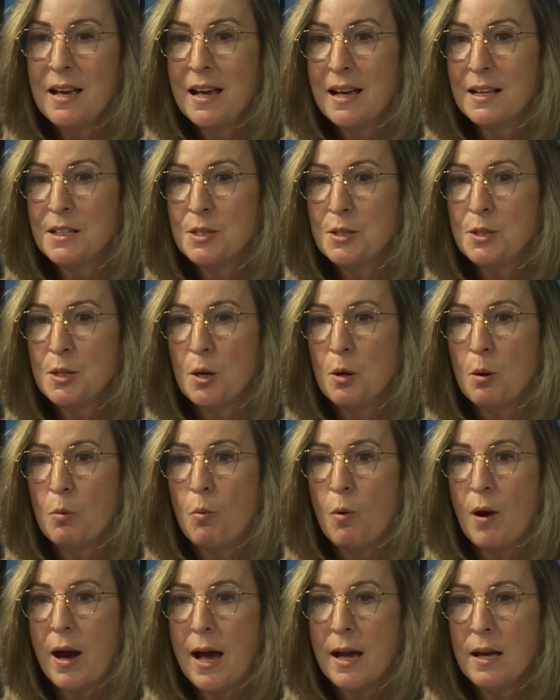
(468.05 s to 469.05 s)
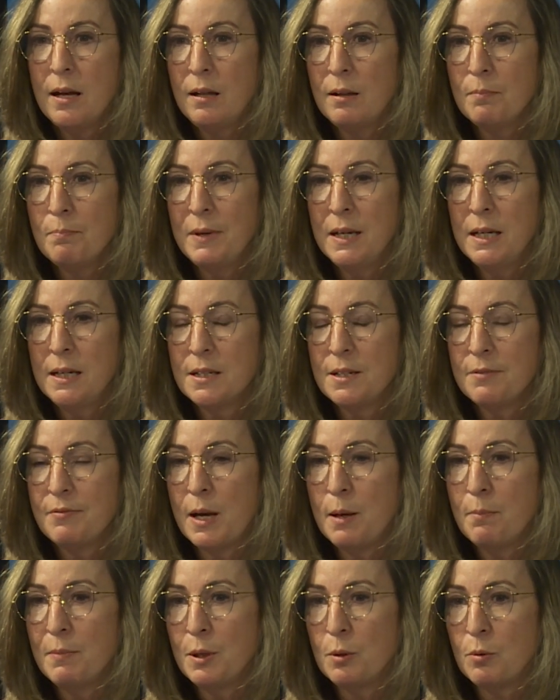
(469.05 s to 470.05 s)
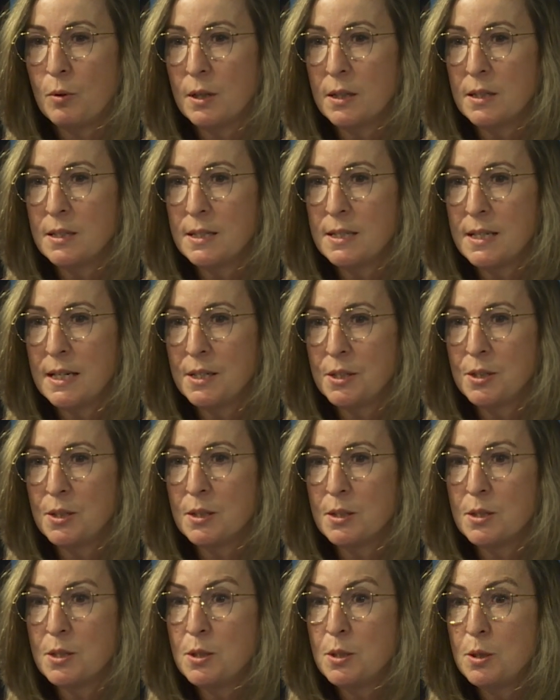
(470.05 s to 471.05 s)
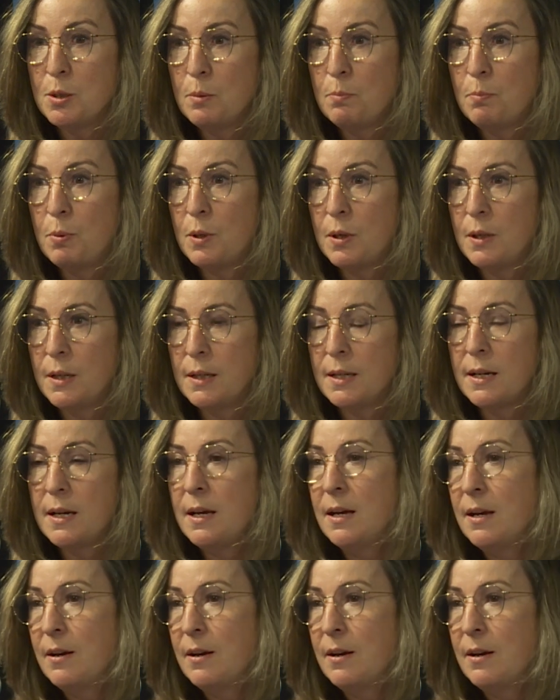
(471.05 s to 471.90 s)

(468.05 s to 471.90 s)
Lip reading: And so while media development organizations do put